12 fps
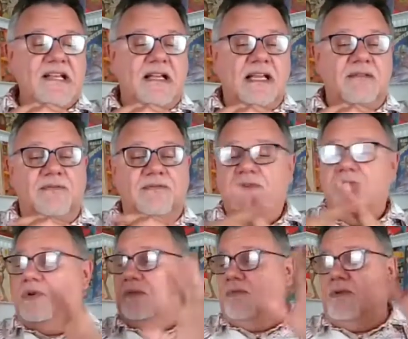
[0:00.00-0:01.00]
I have a few
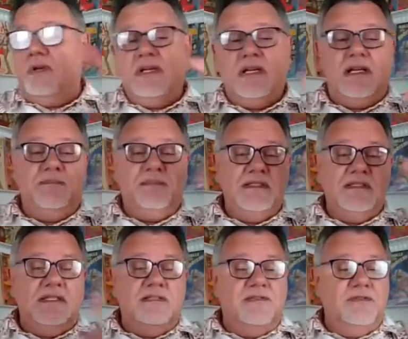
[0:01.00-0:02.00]
more raw copies
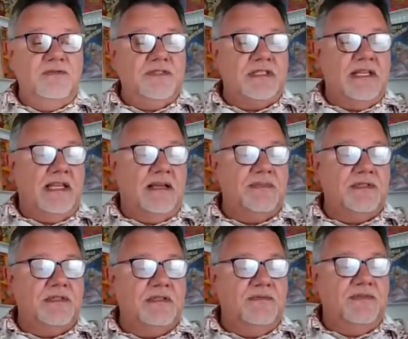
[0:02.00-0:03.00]
and then 2
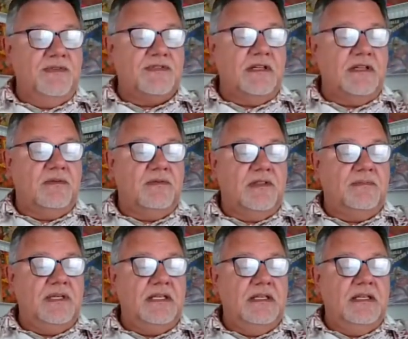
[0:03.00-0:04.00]
slaps if you've stuck with
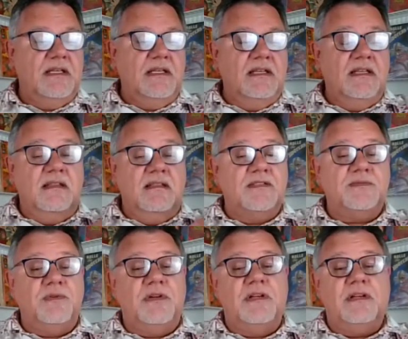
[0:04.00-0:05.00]
me. This
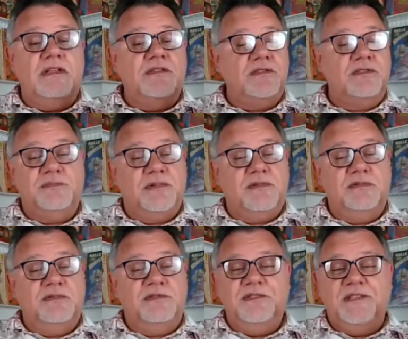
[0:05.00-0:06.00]
one is super
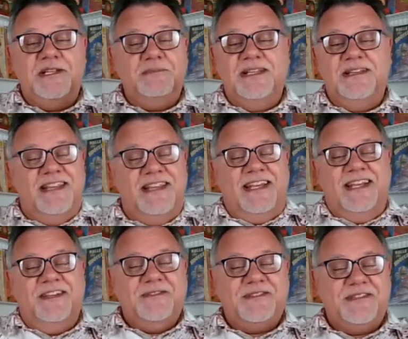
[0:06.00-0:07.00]
cool. You're going to be
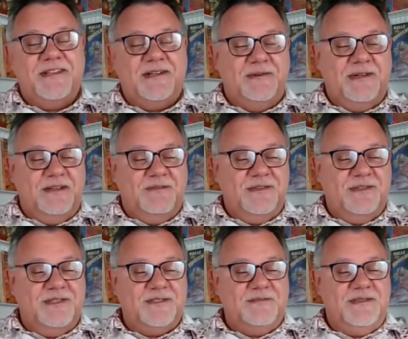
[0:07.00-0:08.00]
glad you stuck around for
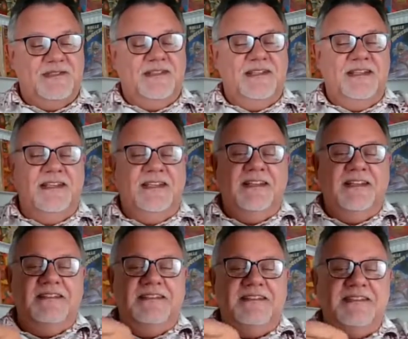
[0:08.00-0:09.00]
this one.
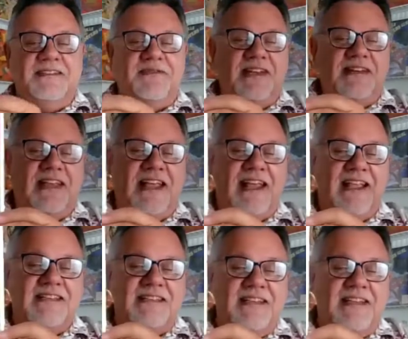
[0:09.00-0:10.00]
This is
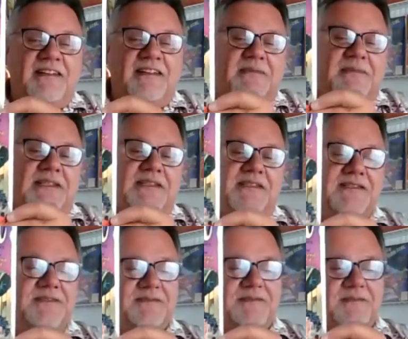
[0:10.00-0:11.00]
Fantastic
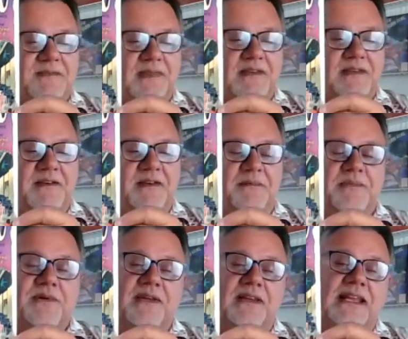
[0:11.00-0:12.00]
Comics,
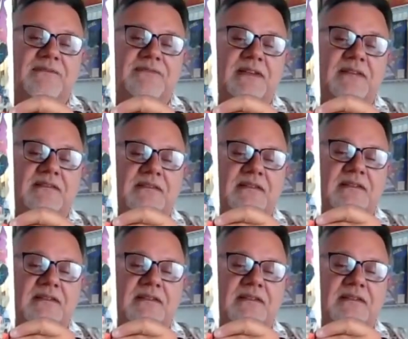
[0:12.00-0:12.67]
number 11.